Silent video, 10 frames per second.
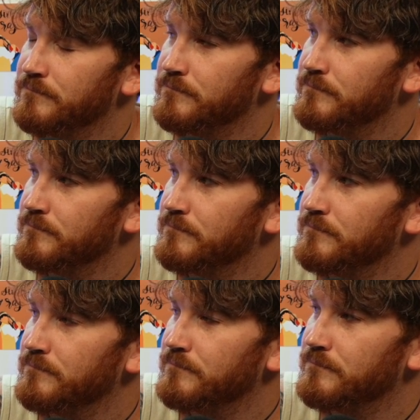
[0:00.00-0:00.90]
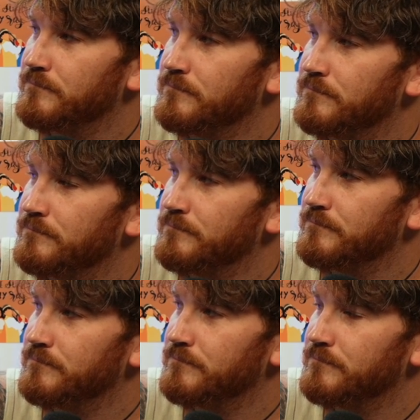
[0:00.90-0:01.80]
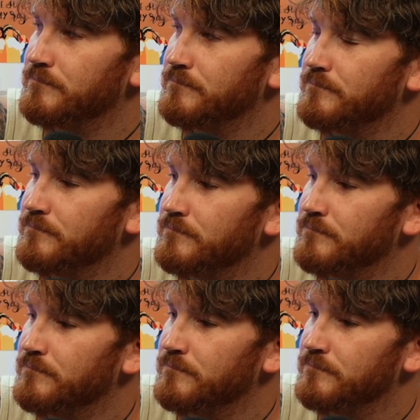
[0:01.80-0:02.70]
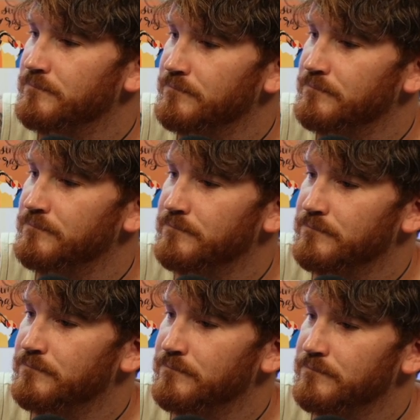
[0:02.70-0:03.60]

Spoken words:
This person isn't speaking.